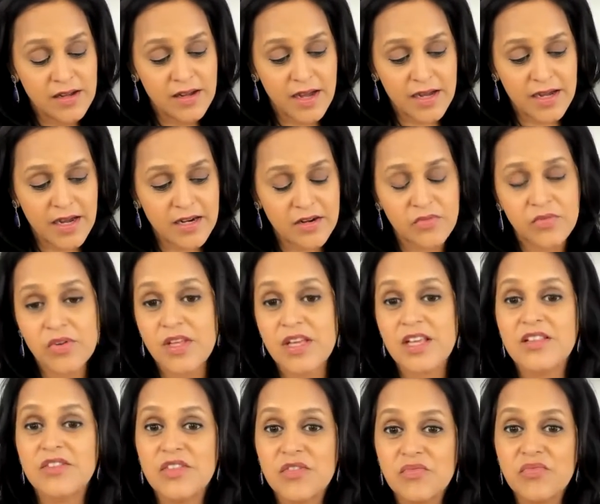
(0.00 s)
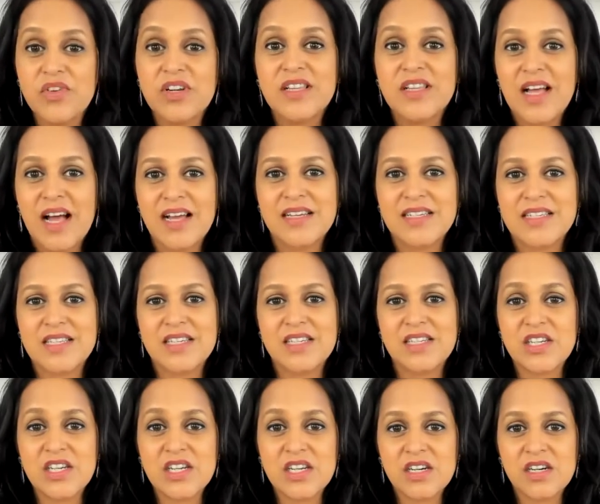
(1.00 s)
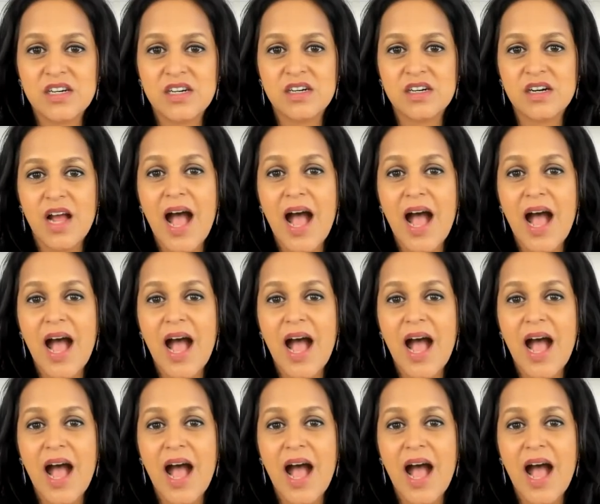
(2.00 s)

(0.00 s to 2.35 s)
I kind of really realized this year